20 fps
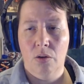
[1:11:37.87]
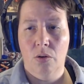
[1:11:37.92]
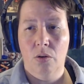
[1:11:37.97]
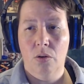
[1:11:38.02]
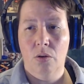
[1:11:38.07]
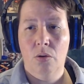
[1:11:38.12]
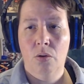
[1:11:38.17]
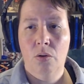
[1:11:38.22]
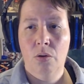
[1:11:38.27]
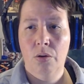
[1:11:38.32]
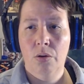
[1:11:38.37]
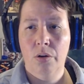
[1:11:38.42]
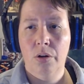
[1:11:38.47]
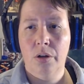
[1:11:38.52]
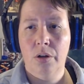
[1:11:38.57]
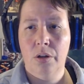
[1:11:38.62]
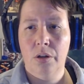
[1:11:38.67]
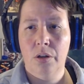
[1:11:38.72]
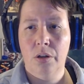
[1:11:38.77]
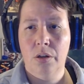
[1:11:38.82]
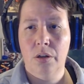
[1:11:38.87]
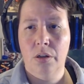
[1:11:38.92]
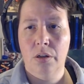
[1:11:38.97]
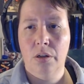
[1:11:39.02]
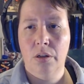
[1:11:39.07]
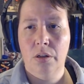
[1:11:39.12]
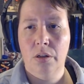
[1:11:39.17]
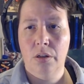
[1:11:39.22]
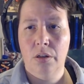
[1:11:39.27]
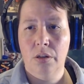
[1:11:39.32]

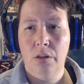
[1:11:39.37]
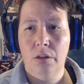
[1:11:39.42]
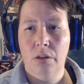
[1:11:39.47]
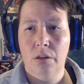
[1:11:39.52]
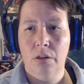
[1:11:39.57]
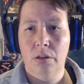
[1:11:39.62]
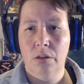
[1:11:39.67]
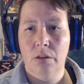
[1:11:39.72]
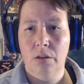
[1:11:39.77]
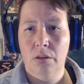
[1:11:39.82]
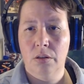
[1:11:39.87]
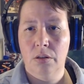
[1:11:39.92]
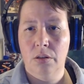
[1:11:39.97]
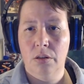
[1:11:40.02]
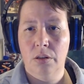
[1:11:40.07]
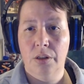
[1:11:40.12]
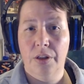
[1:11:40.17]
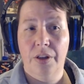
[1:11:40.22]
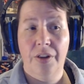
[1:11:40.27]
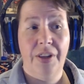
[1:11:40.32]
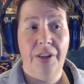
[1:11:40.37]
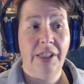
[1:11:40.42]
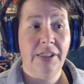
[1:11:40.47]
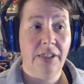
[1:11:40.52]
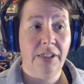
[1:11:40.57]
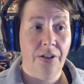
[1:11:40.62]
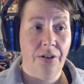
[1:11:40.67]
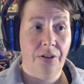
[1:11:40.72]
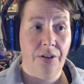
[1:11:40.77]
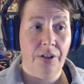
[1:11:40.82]
Or that's the
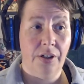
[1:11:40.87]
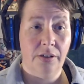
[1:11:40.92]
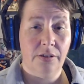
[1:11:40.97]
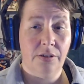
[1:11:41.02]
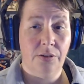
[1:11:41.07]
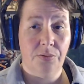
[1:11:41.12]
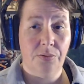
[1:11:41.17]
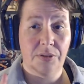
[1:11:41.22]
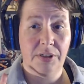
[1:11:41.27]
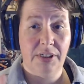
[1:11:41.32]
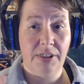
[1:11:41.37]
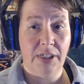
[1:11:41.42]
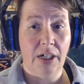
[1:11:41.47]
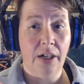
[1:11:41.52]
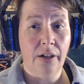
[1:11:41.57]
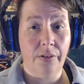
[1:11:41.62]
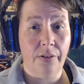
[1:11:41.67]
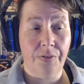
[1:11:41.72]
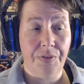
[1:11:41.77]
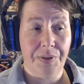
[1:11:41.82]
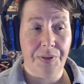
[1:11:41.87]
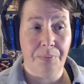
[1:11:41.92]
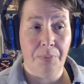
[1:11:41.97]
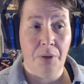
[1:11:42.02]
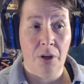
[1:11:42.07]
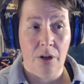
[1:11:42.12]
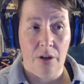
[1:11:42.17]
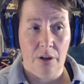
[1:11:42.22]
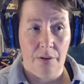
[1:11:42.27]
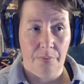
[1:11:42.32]
other thing. So Seraph's
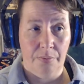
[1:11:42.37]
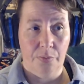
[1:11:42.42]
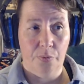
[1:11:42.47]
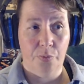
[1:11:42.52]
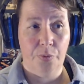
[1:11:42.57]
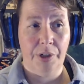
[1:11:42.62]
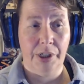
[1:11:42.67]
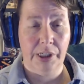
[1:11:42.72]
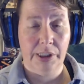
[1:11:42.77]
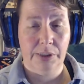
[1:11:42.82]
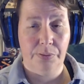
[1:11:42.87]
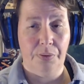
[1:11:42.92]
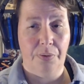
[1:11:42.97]
mom works